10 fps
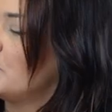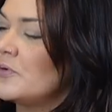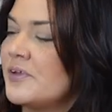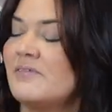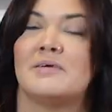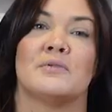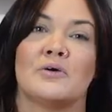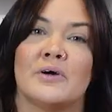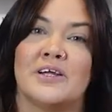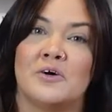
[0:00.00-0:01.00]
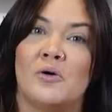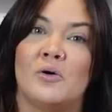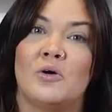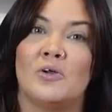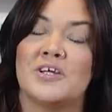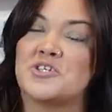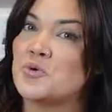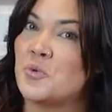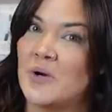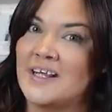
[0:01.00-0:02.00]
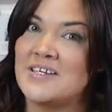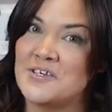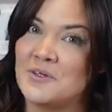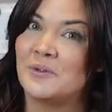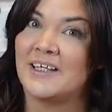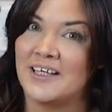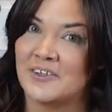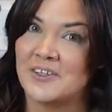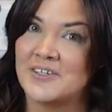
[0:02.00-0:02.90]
Both of them are going to hold 22 liters